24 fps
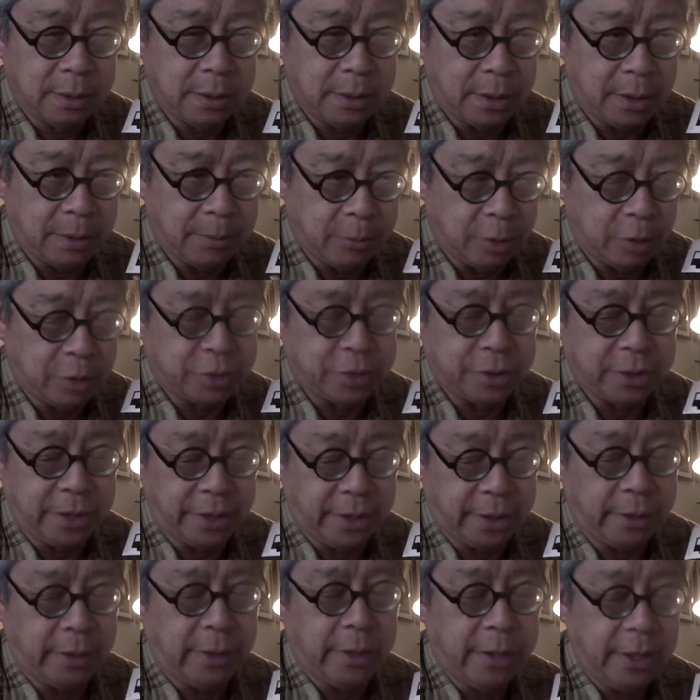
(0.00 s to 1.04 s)
uh, emulsion
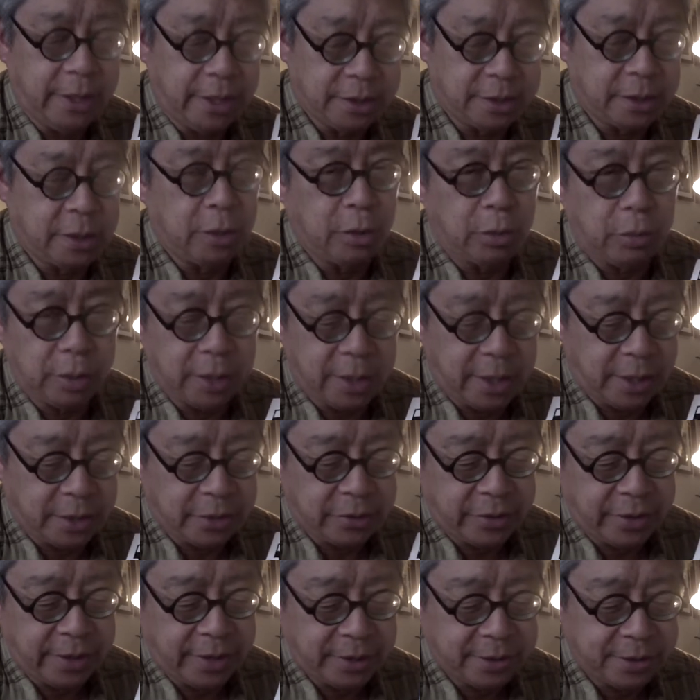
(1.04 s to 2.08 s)
layer is a low
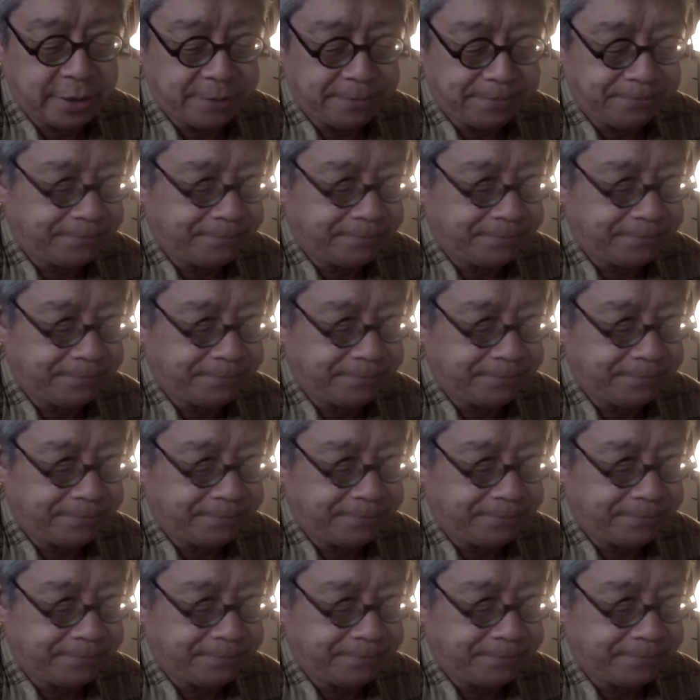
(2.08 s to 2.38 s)
contrast.